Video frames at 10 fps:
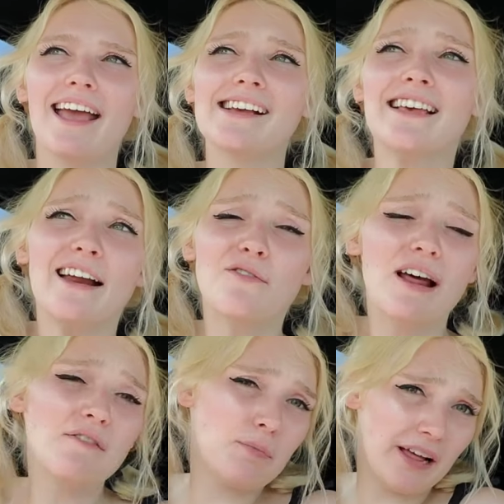is I don't
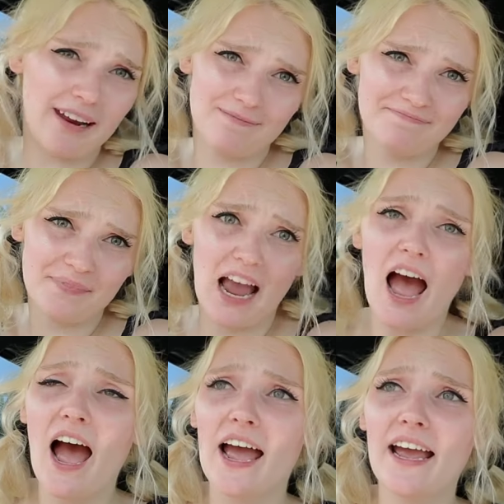have a plan.
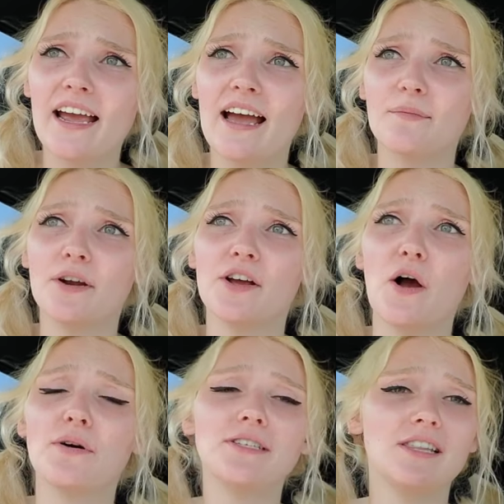I am gonna
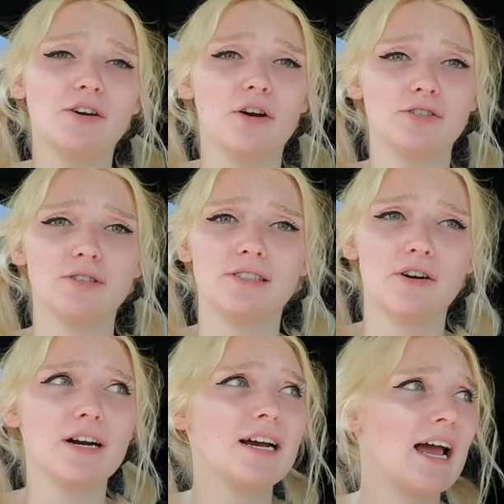go into the grocery
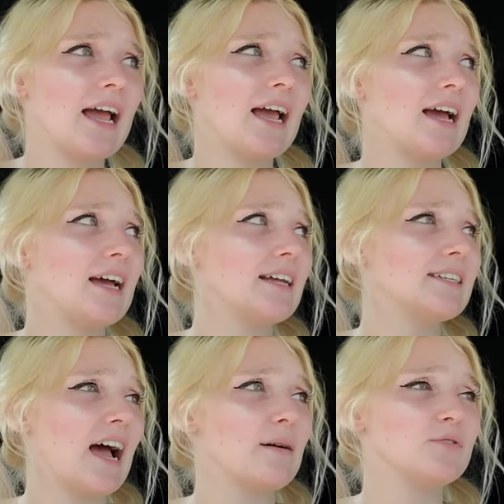store
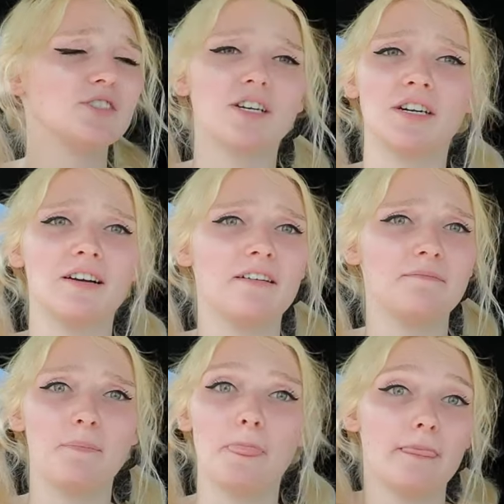and I'm just gonna
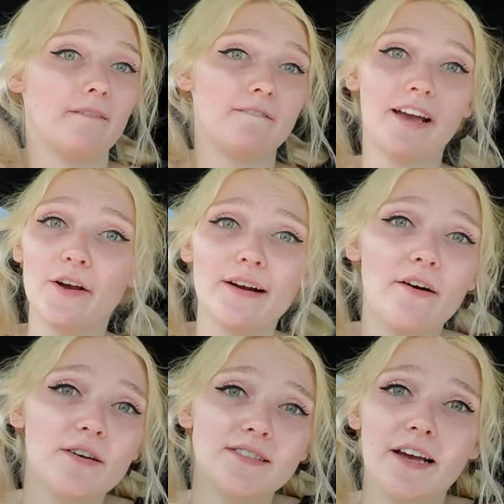figure it
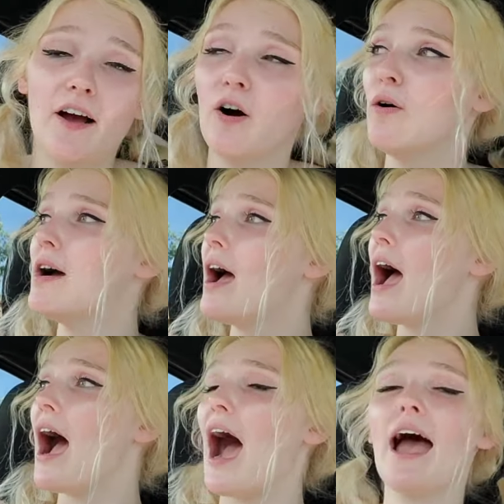out as I go.
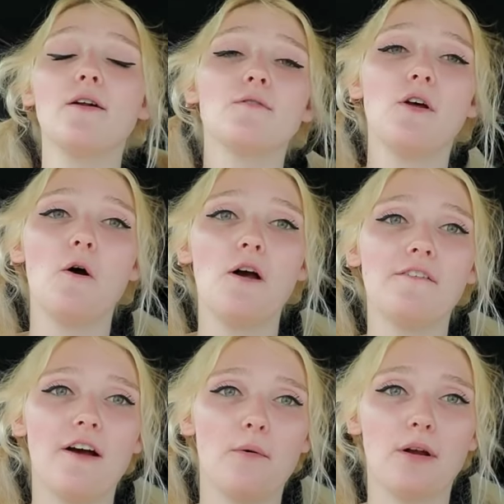I don't know
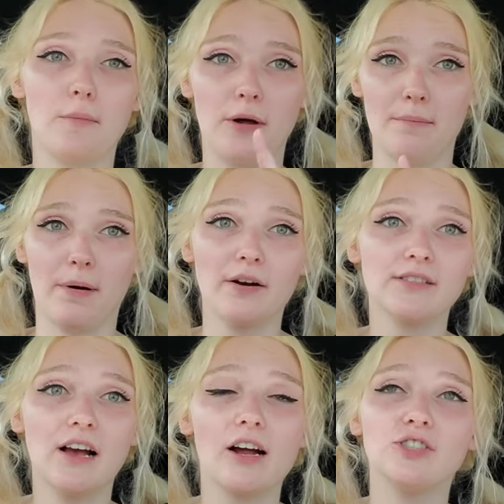if I wanna put
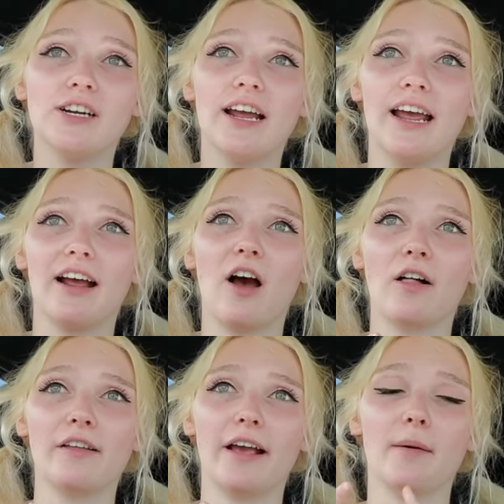butterscotch in it and call
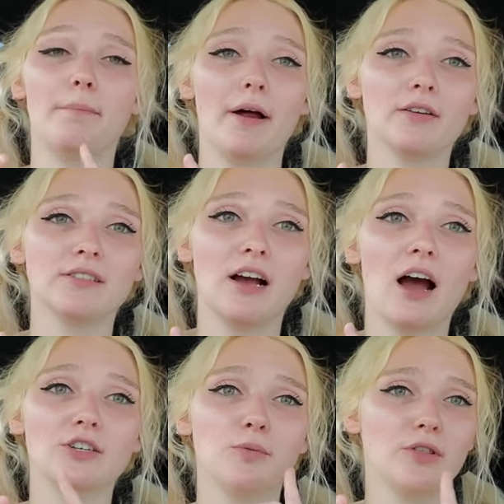it like a
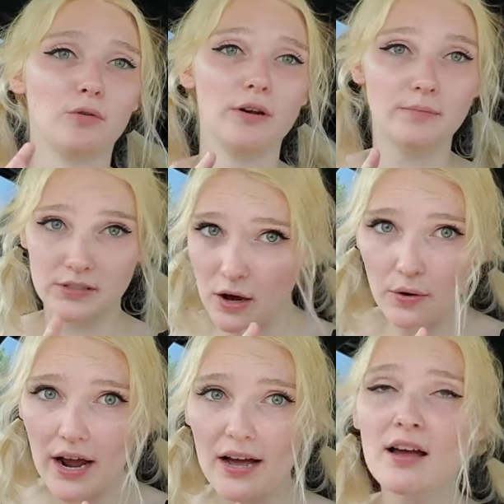butterscotch with cream
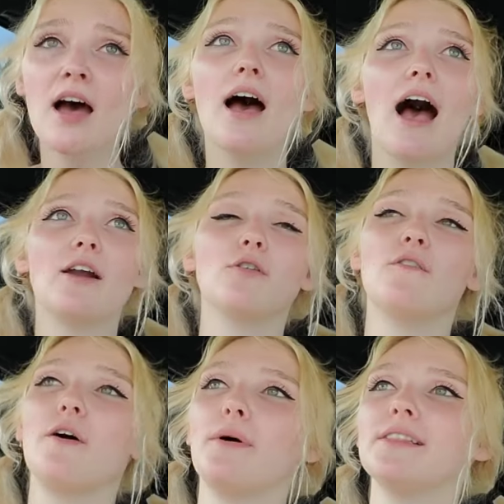soda. I don't know
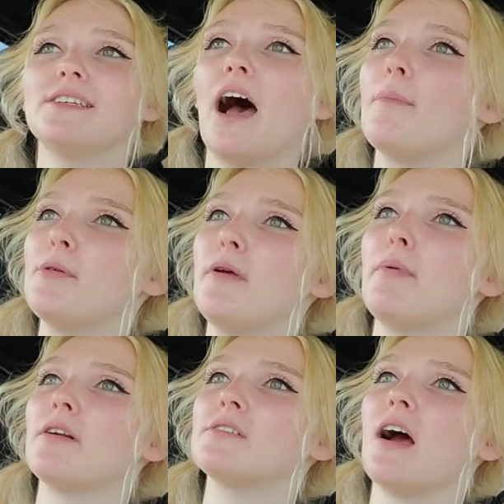if I want the top to be
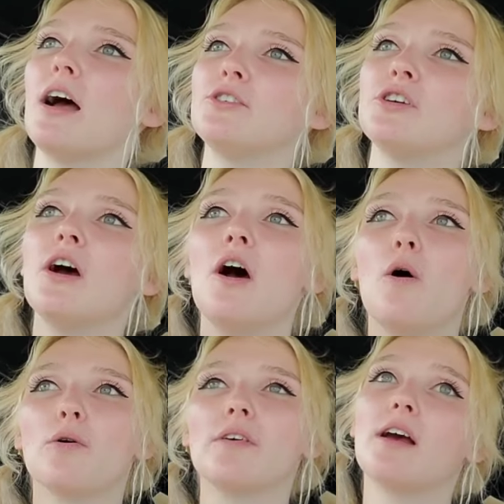butterscotch
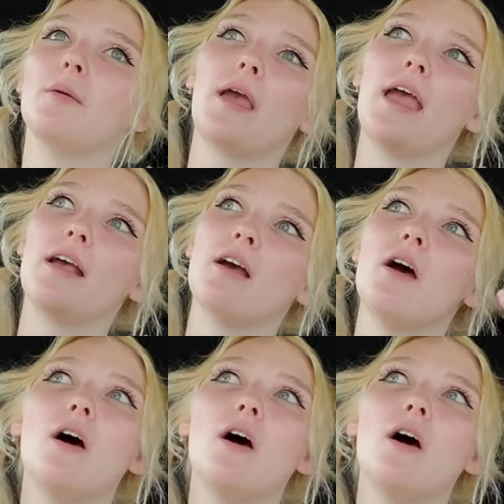or the cupcake